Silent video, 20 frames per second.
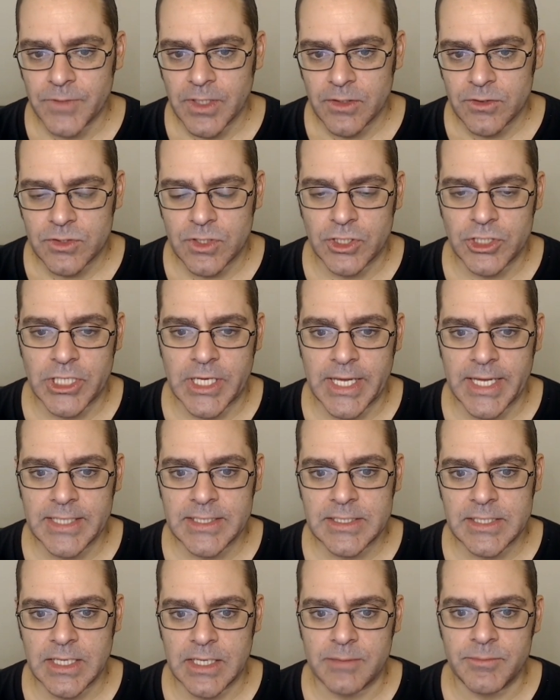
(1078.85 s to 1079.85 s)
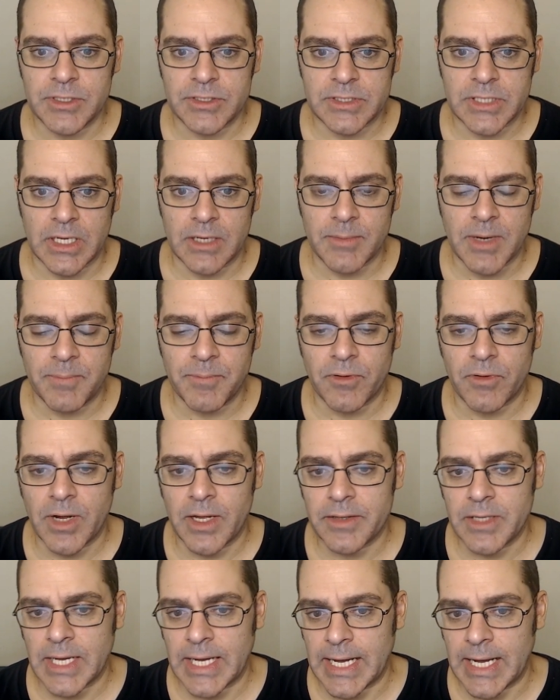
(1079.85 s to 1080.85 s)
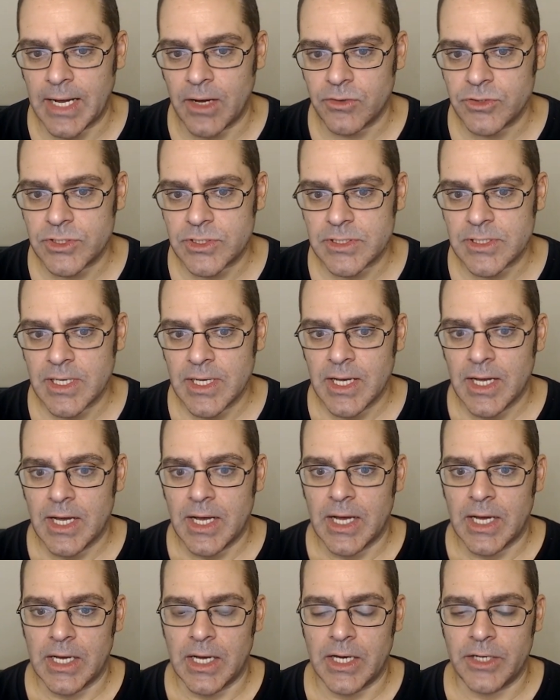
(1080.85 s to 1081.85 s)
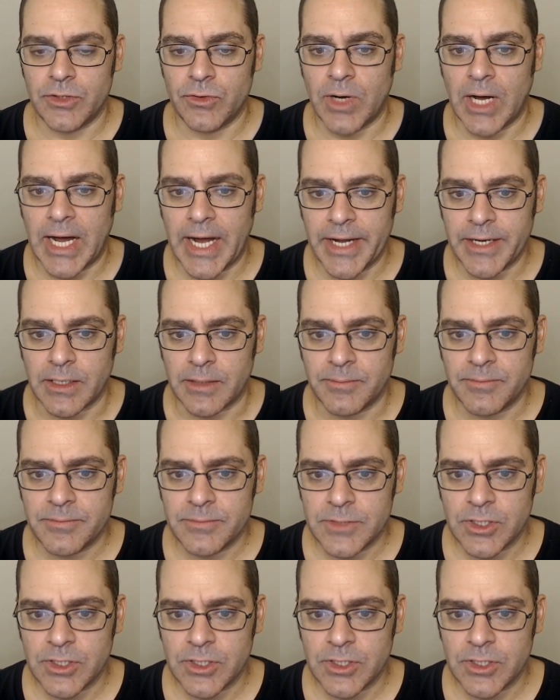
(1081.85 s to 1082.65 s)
So as you can't see them, you set them up around the house, you hide them. You